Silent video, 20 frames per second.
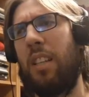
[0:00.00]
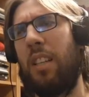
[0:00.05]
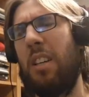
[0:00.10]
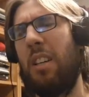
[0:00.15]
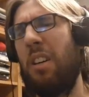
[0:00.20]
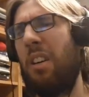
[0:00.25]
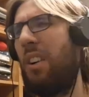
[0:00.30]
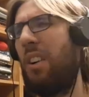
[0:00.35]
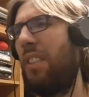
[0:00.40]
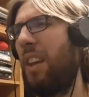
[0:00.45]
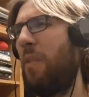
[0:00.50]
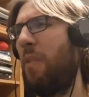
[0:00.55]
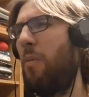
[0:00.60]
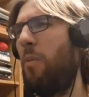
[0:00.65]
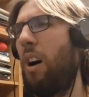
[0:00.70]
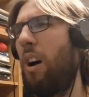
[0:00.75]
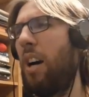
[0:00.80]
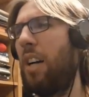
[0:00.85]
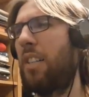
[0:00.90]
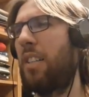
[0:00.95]
Oh, that
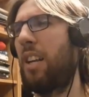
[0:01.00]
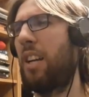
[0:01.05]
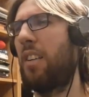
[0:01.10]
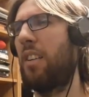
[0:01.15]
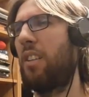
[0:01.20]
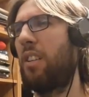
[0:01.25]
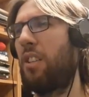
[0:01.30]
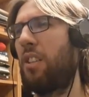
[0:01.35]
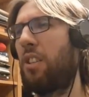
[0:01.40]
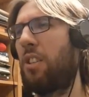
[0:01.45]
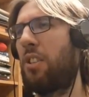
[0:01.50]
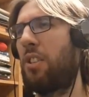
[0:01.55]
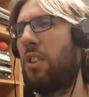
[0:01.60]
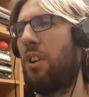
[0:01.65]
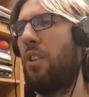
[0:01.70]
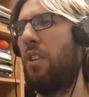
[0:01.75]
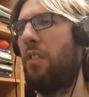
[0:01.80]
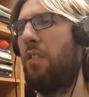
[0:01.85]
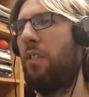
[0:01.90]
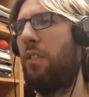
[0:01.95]
walk cycle is
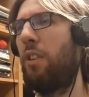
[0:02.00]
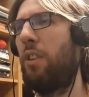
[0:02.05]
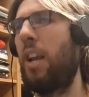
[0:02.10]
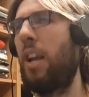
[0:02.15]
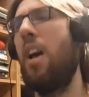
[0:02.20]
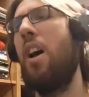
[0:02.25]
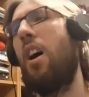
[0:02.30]
so floaty.